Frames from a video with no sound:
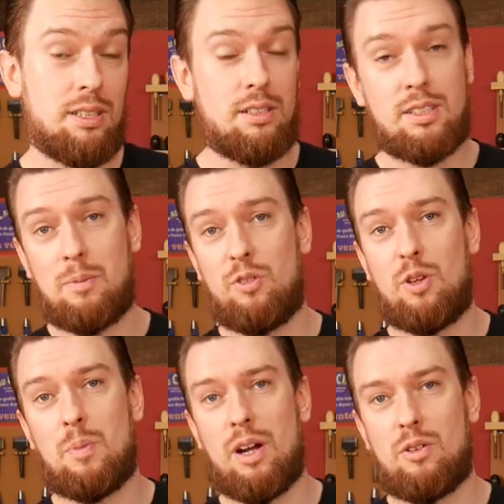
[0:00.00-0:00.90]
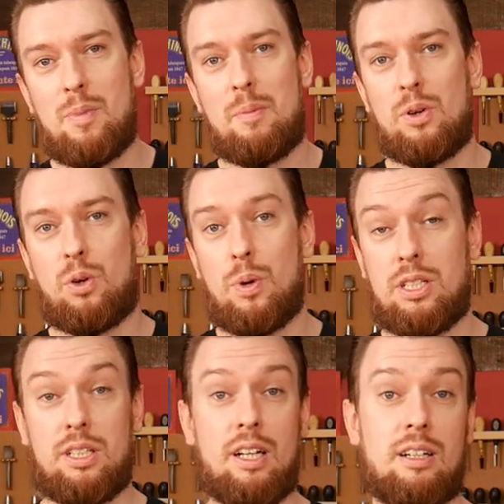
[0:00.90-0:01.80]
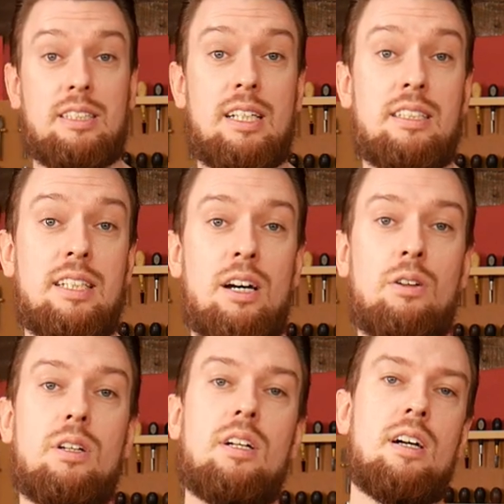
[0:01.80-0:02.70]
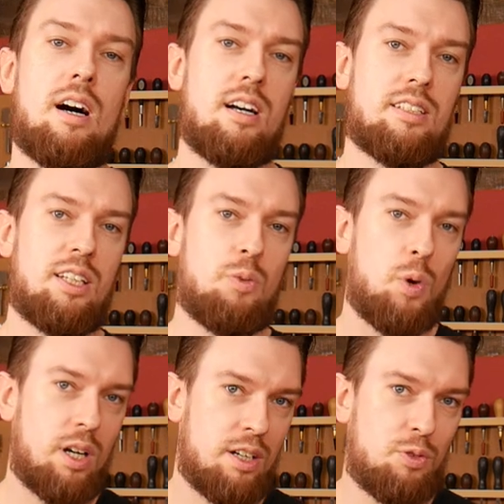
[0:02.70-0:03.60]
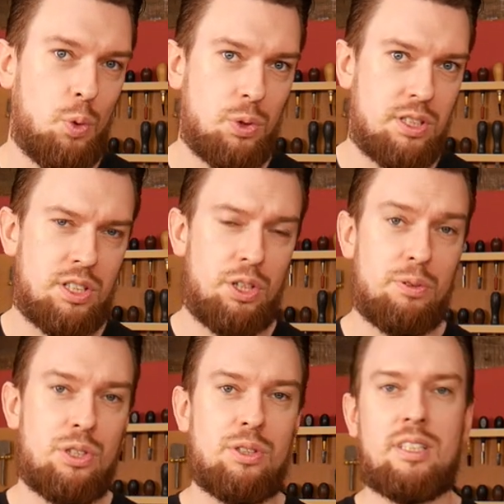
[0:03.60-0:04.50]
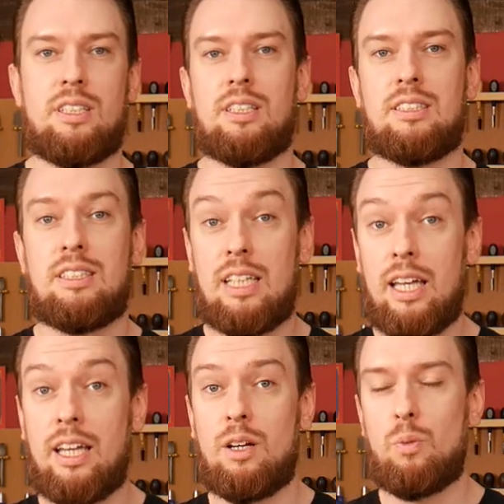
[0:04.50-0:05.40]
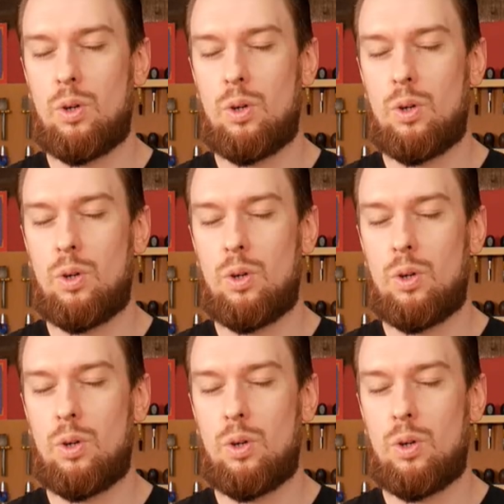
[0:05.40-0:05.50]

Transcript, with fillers: So some of you might remember a questionnaire I sent out asking what kind of courses are you interested in seeing,